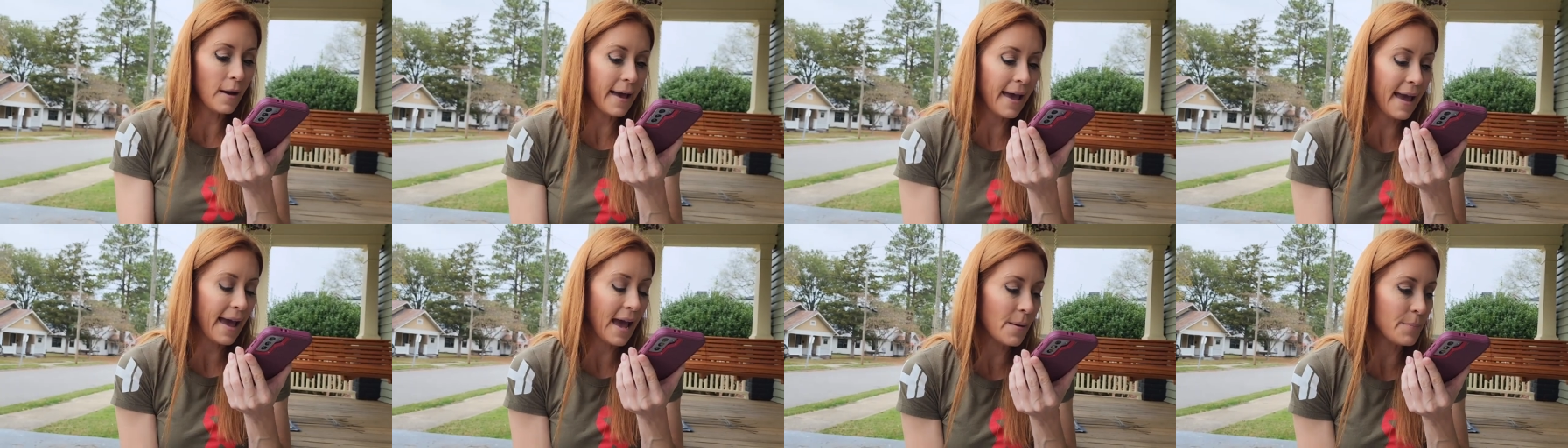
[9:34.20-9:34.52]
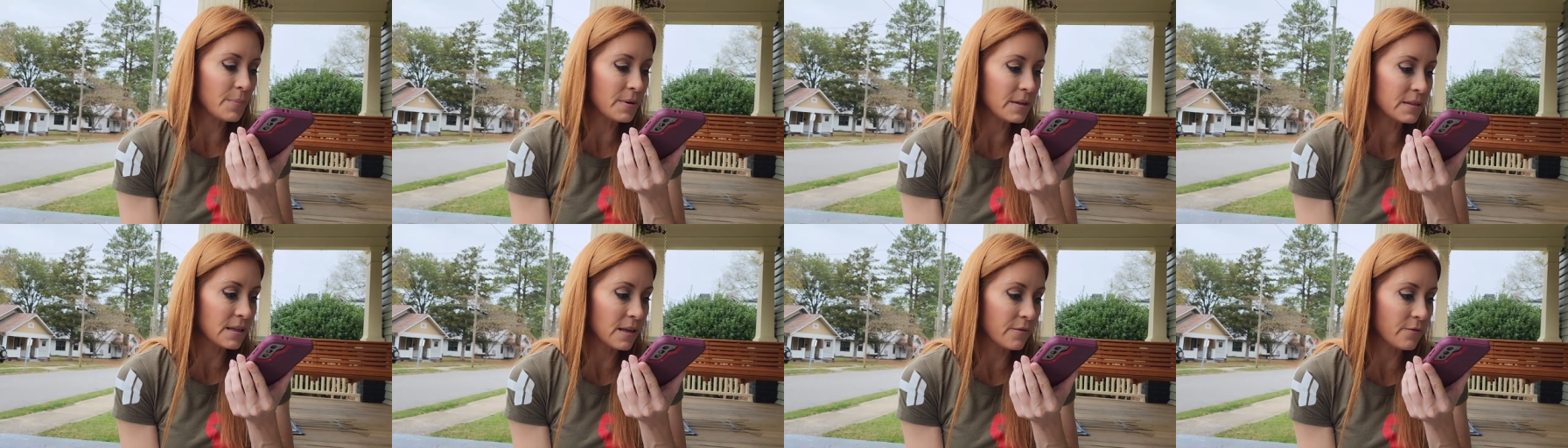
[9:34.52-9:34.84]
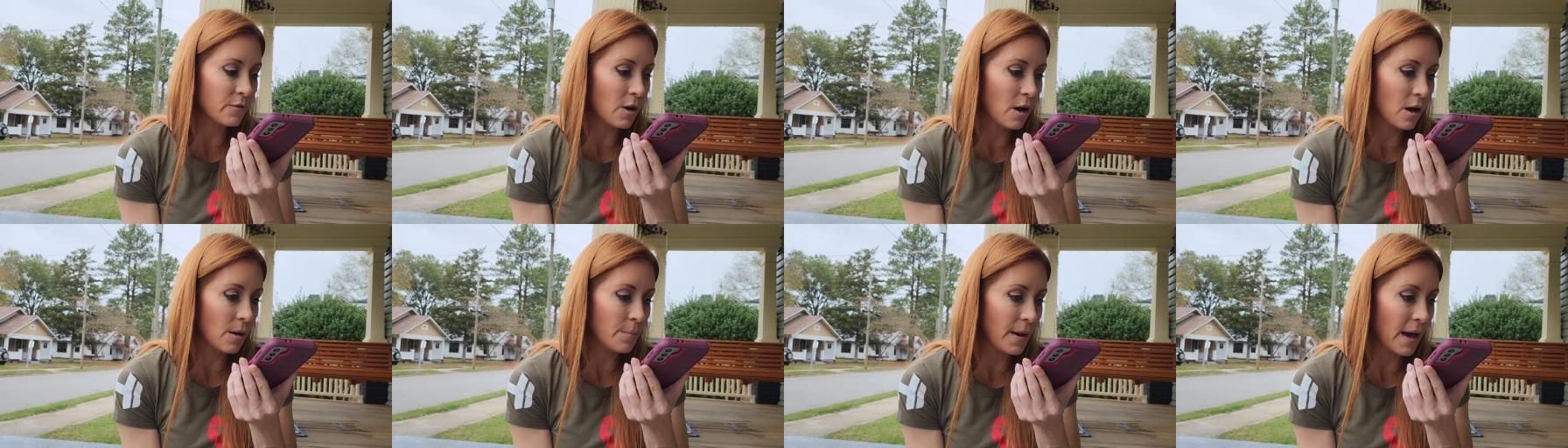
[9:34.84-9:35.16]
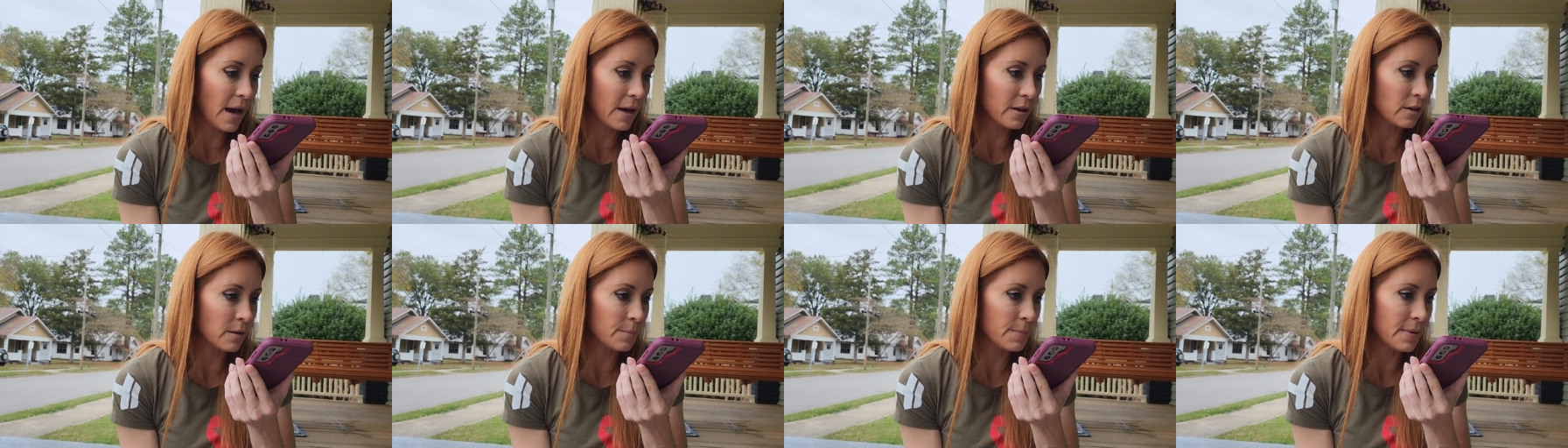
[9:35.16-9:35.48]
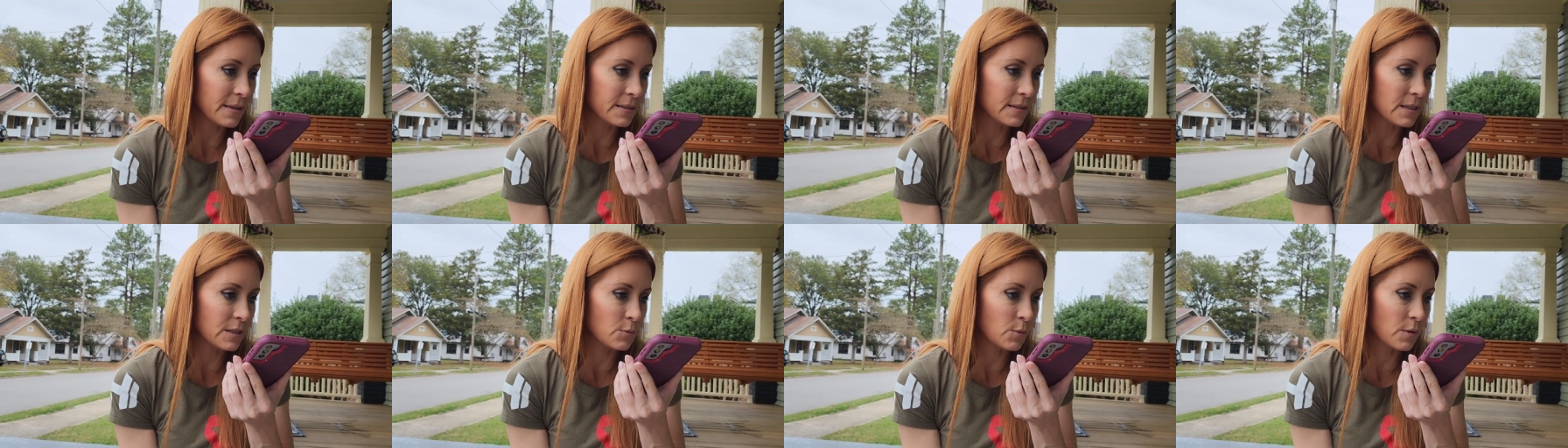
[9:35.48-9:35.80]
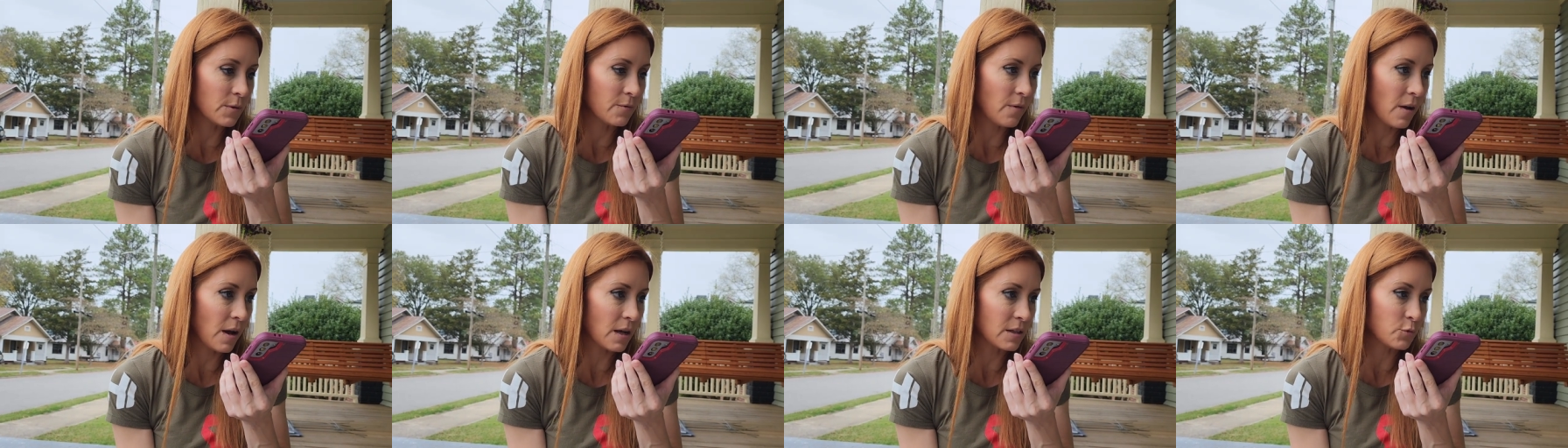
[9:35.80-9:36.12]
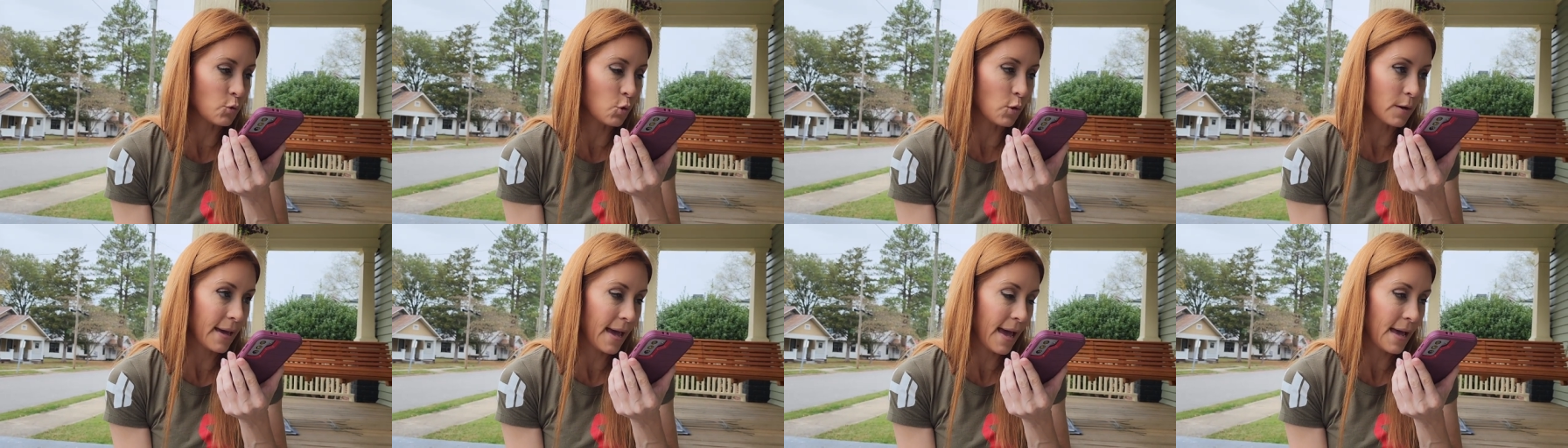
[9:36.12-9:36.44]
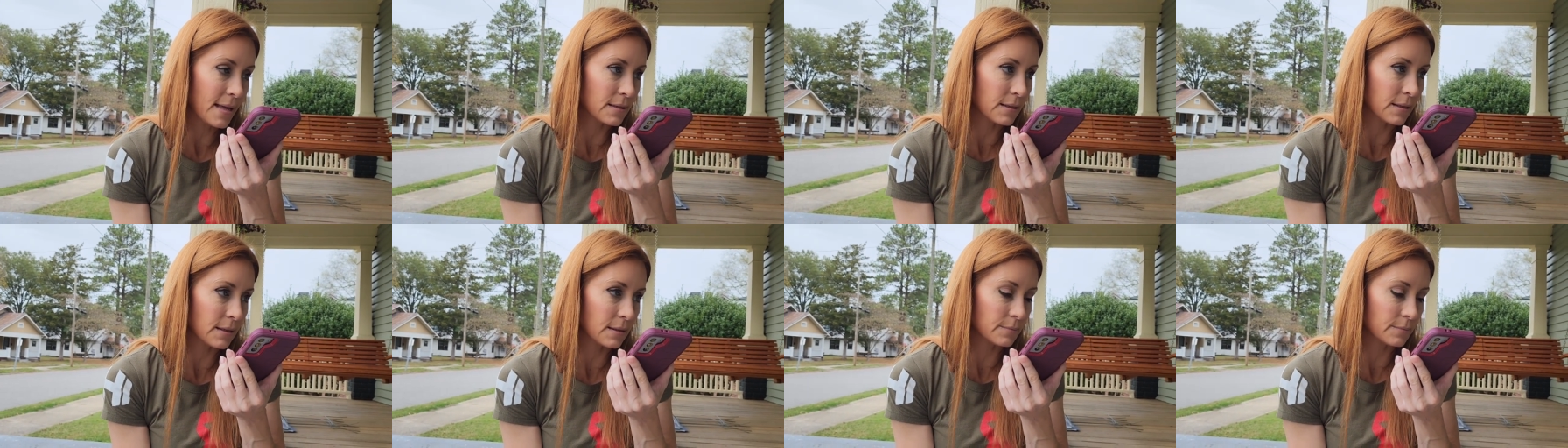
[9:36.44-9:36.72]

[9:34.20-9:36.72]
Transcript: happens if gunpowder mixes with phosphoric acid?